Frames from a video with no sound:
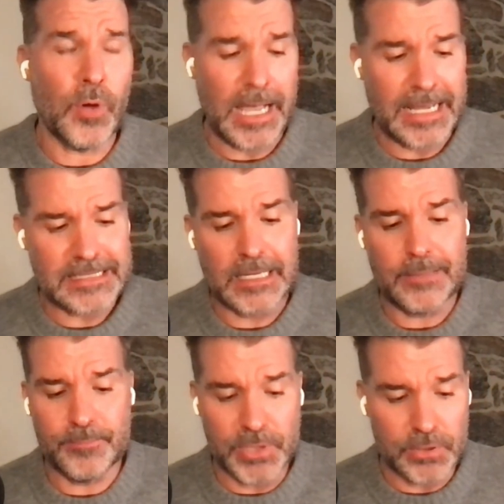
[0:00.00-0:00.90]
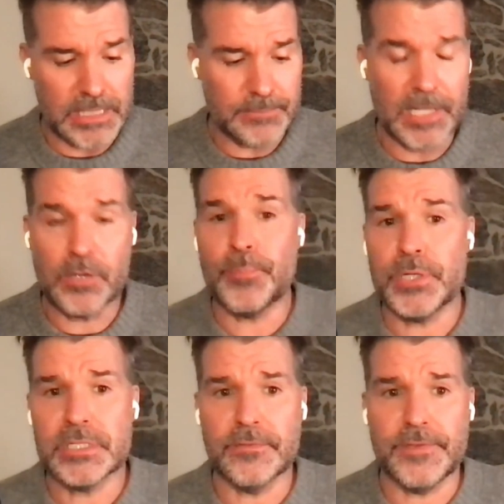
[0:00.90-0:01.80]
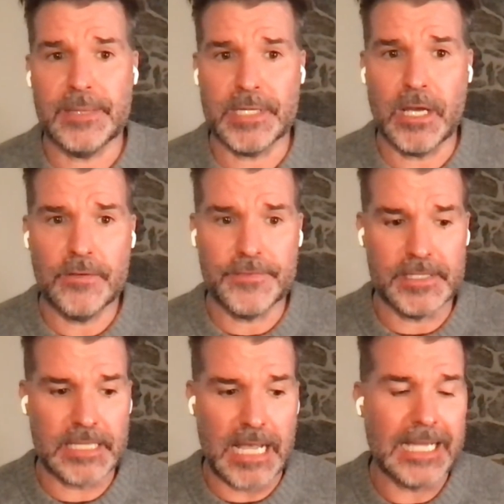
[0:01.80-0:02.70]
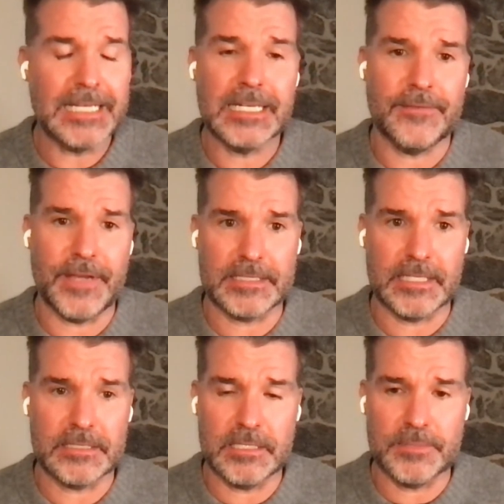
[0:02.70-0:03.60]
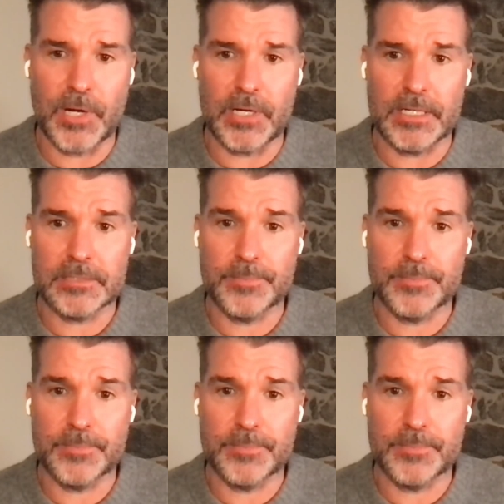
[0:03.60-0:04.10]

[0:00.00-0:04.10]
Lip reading: as I'm building my own personal family office, I didn't have access to these products.